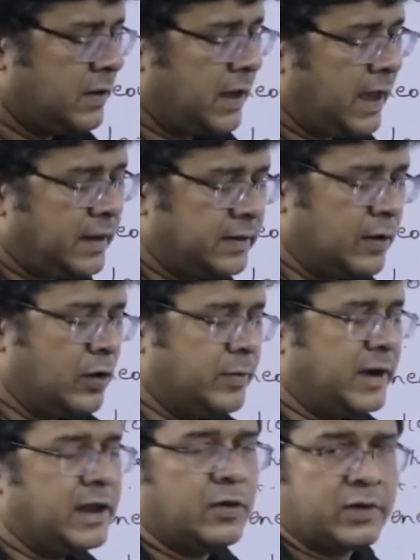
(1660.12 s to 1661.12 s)
and there will
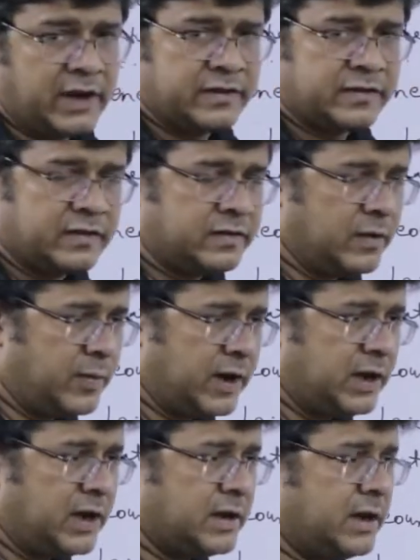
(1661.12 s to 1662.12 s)
be nucleations
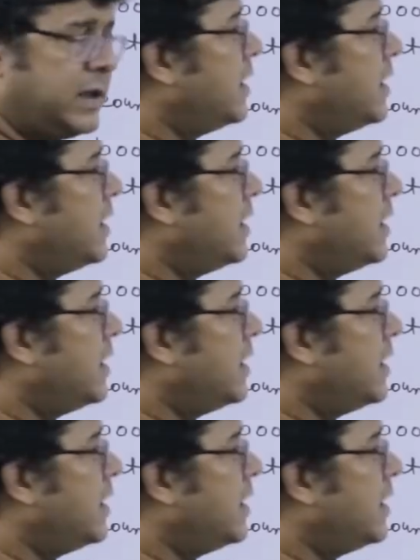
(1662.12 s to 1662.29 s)
immediately,